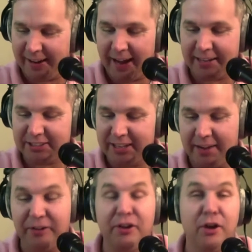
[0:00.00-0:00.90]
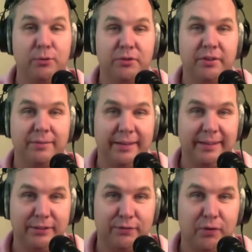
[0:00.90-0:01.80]
I actually have a note in
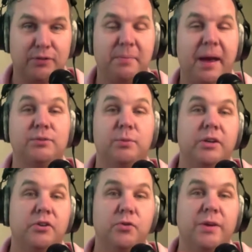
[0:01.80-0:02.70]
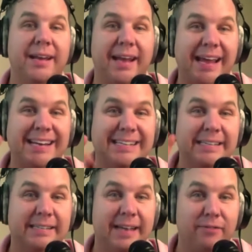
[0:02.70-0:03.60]
this first match. We do get a
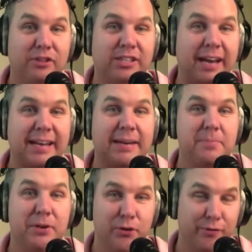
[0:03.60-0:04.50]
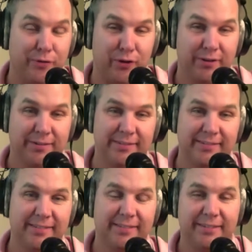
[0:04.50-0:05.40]
devastating maneuver
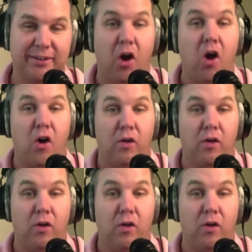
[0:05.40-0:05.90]
call